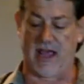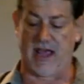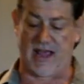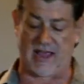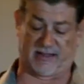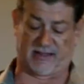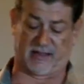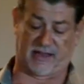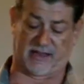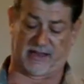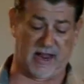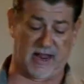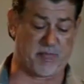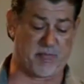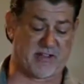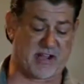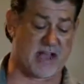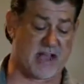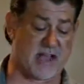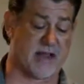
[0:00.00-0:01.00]
At the
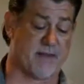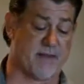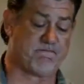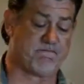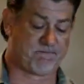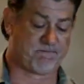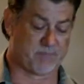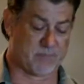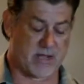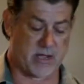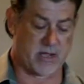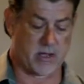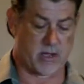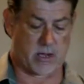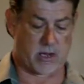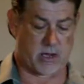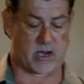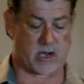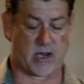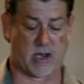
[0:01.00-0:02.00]
same time,
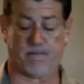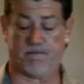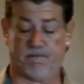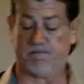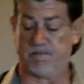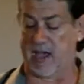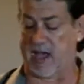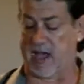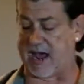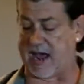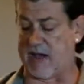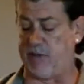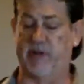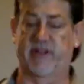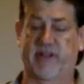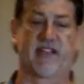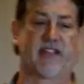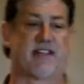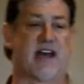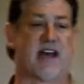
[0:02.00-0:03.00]
uh, I
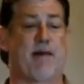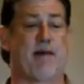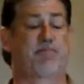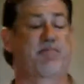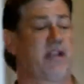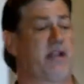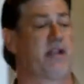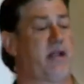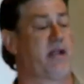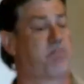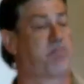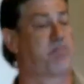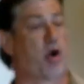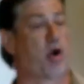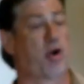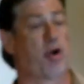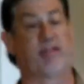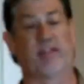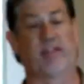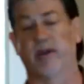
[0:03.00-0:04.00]
was adopted at
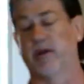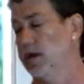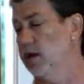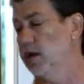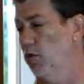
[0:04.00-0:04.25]
birth,